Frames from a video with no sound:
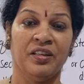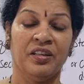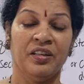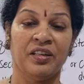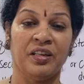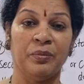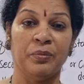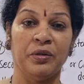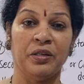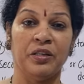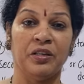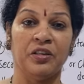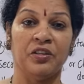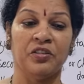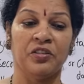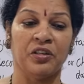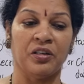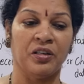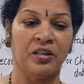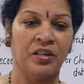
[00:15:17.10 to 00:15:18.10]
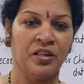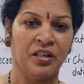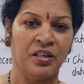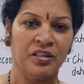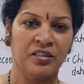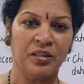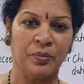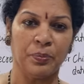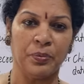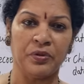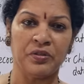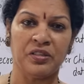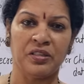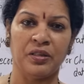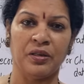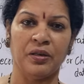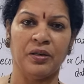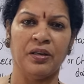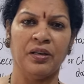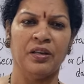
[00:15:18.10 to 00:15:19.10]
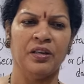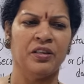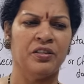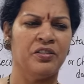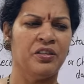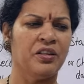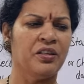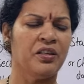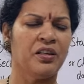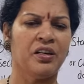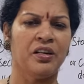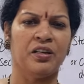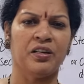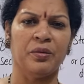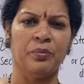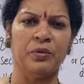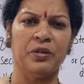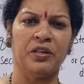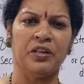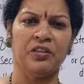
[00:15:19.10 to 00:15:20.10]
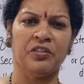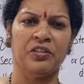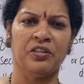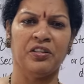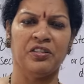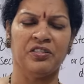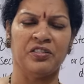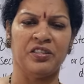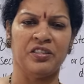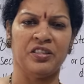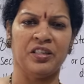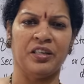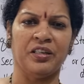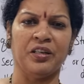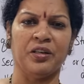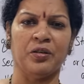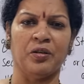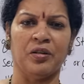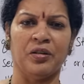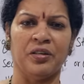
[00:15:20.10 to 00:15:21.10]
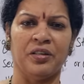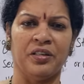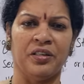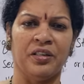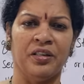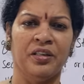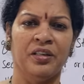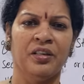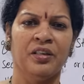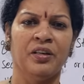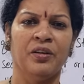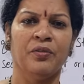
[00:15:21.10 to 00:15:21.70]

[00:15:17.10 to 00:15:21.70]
Remuneration. Suppose say general remuneration is decided already.